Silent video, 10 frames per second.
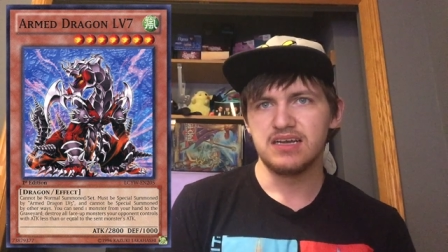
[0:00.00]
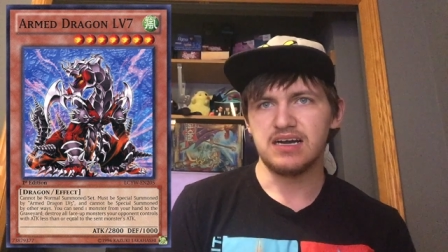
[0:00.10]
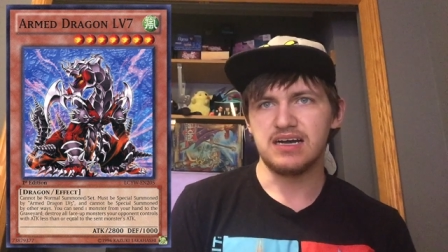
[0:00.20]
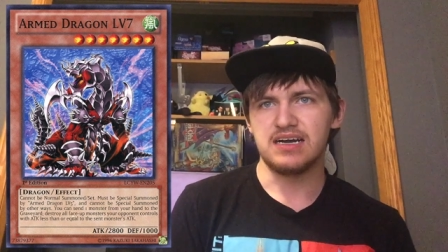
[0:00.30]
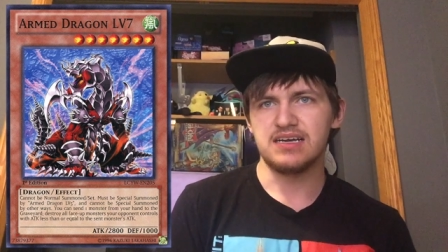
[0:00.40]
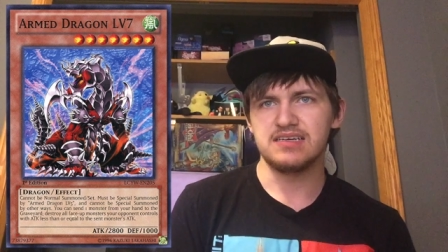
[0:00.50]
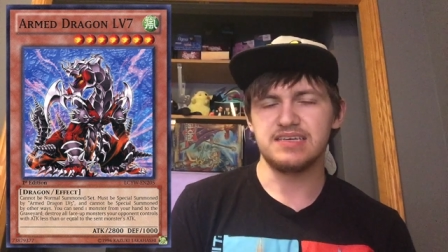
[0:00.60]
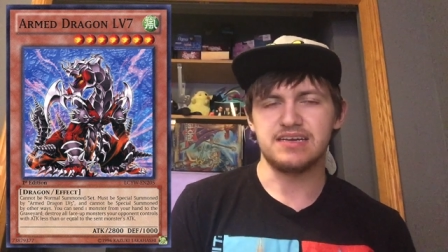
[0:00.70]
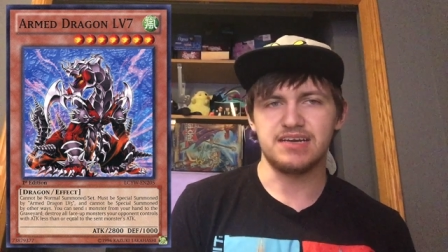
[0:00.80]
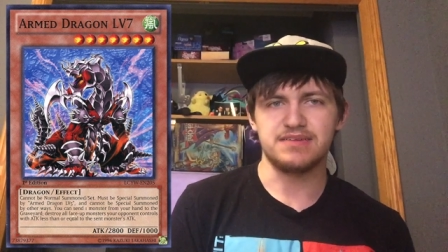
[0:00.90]
Yeah,
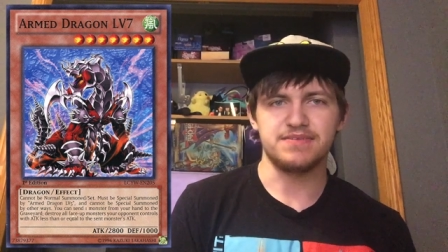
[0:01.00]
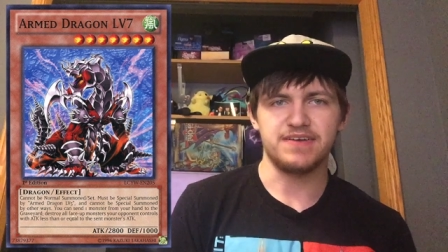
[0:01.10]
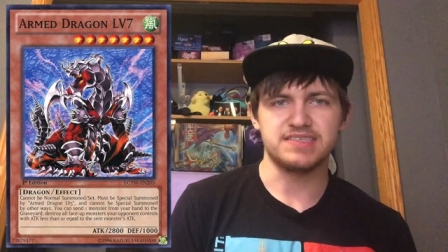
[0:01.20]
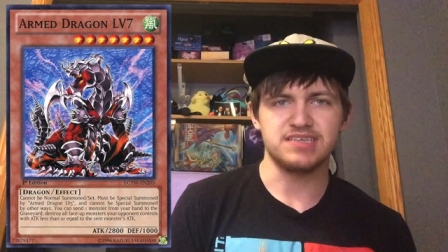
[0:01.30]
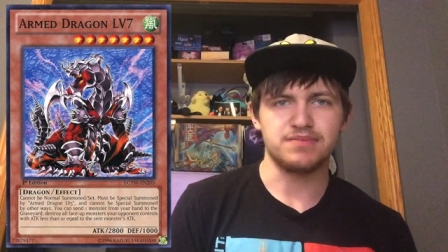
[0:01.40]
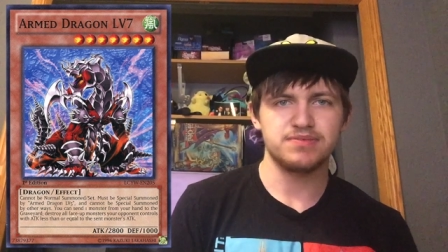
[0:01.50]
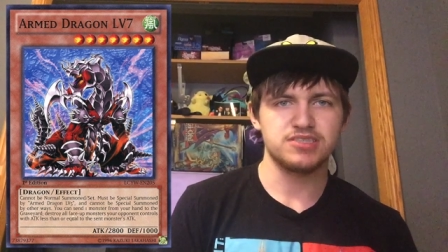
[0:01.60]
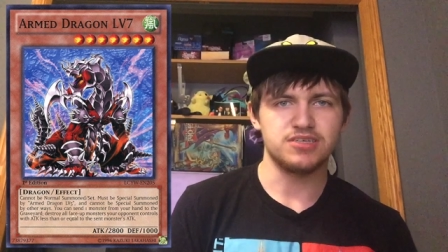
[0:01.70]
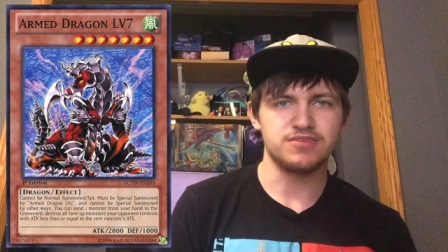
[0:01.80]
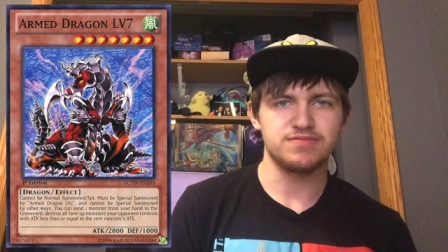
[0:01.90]
it had to be face up,
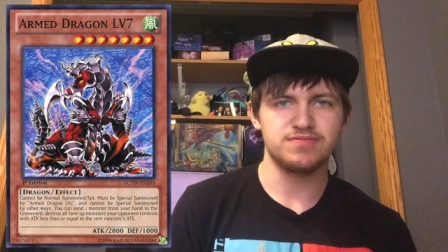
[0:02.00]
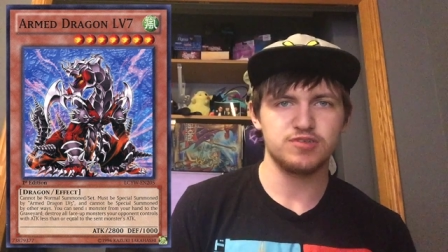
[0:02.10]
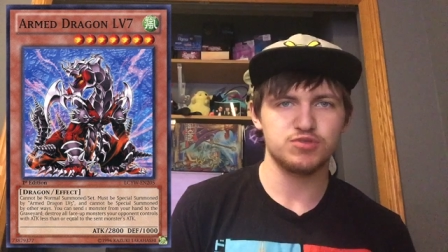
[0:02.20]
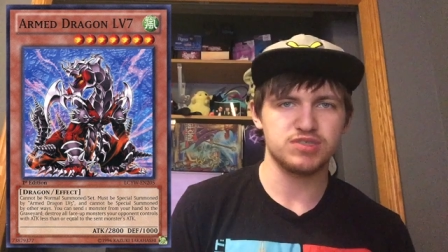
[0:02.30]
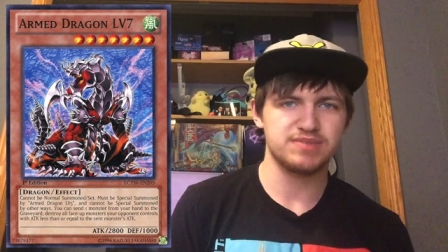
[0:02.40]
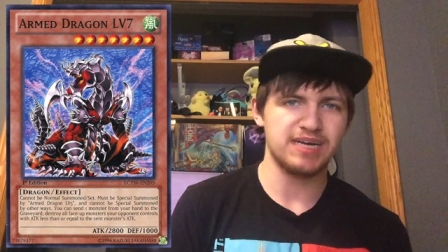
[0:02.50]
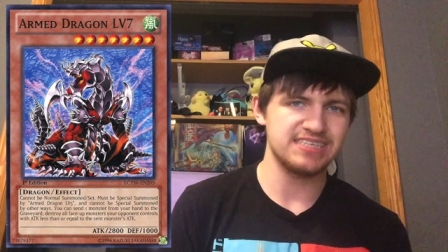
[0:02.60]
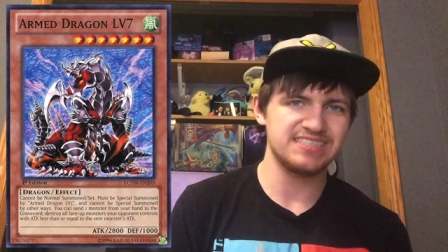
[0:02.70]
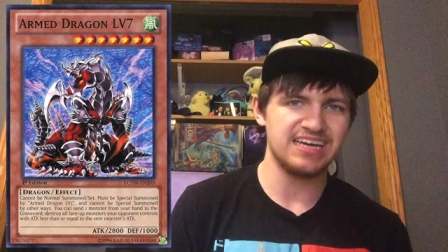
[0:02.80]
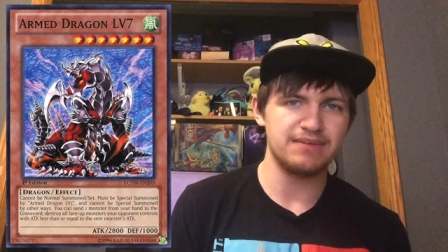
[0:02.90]
so which was
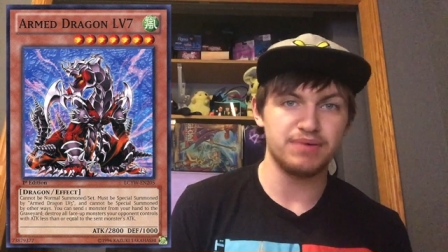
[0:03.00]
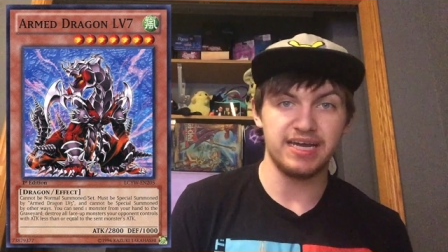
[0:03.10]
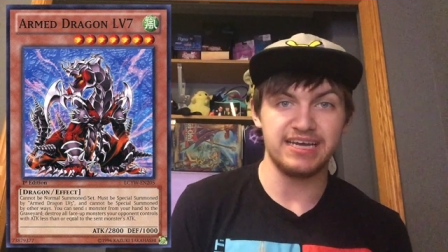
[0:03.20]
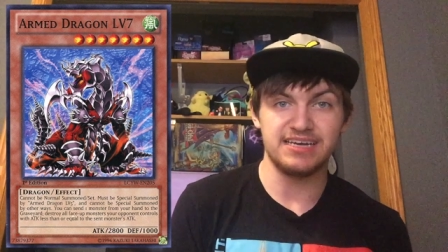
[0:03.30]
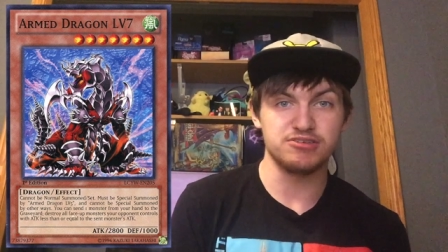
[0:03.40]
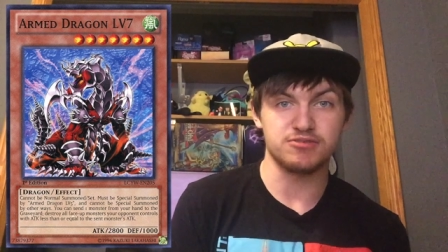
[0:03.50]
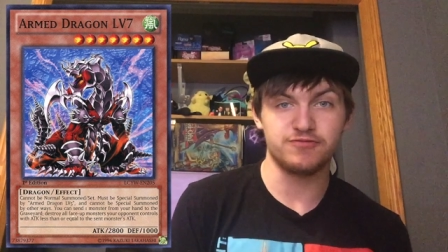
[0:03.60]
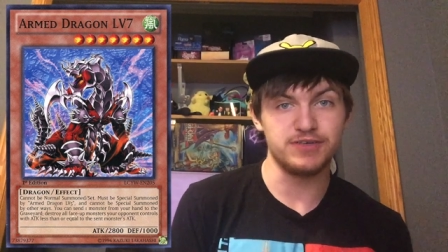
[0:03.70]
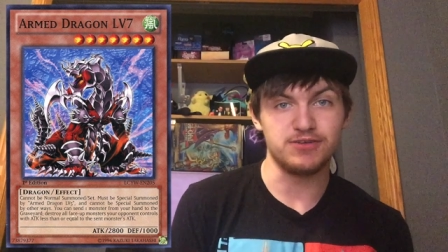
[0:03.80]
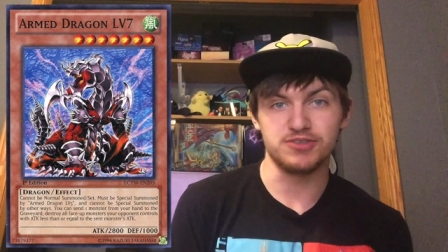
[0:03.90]
kind of sad, but hey, it was a
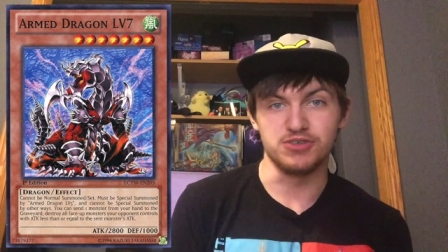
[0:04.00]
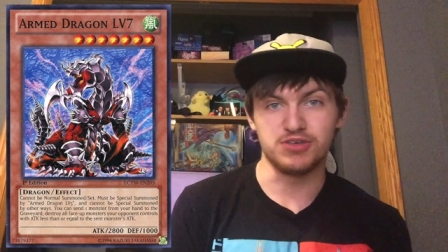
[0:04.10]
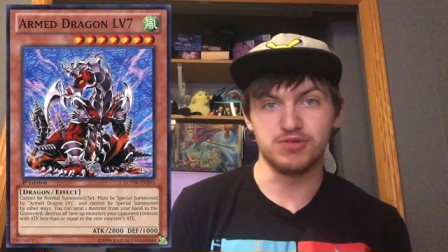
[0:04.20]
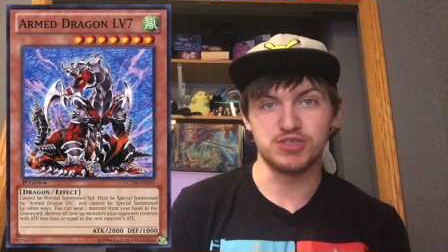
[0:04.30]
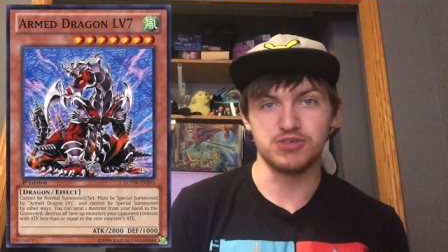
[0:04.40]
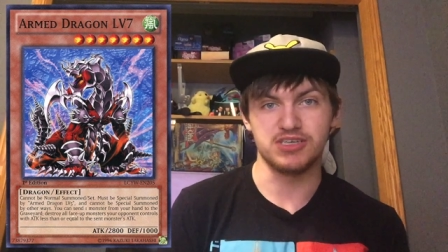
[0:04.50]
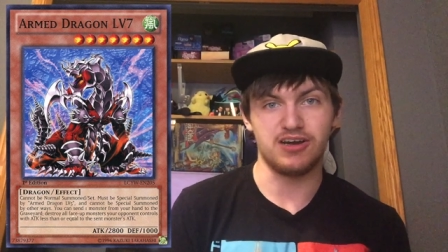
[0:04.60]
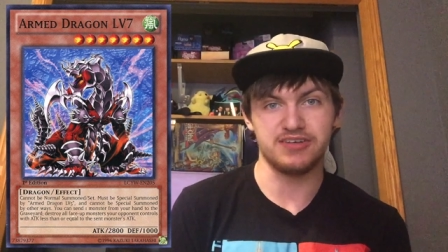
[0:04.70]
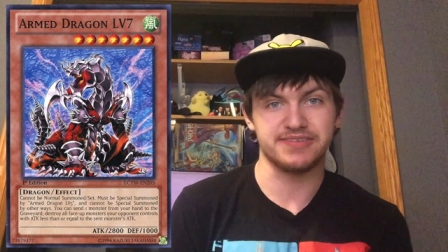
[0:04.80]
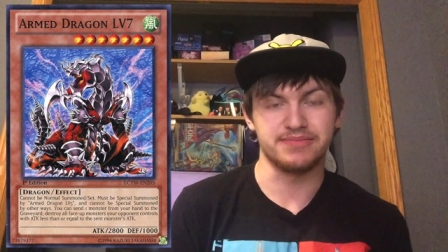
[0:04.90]
field nuke, which was
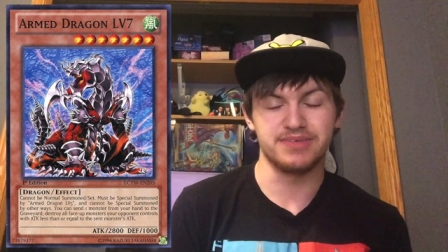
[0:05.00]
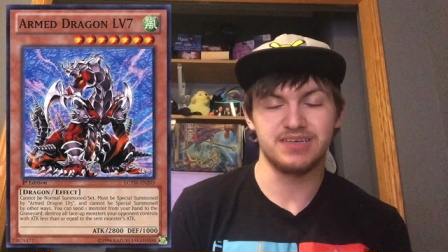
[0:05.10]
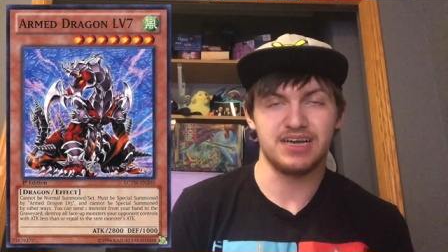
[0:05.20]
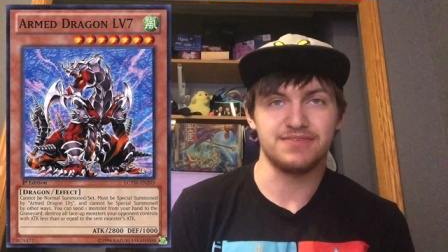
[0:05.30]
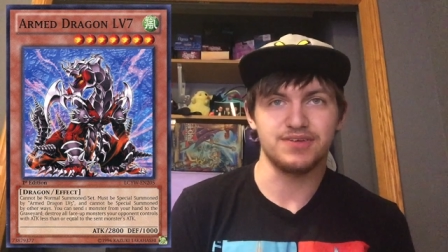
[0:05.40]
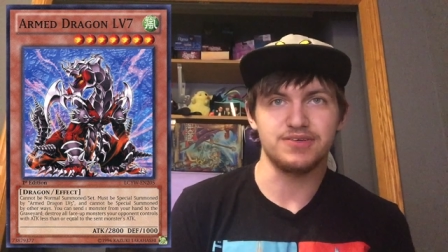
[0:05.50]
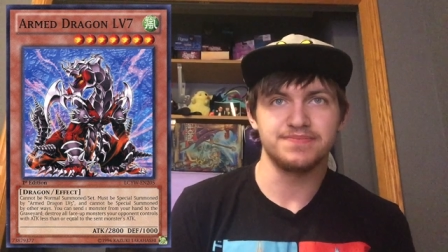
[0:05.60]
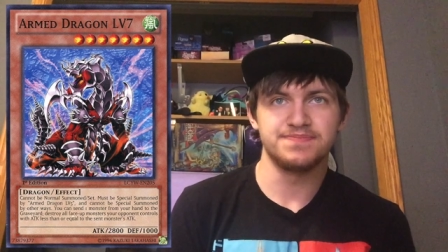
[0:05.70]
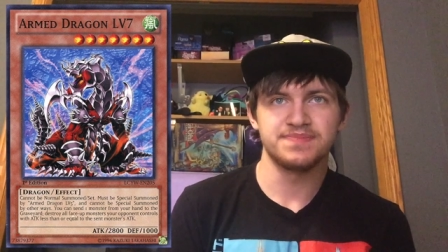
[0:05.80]
awesome, I feel.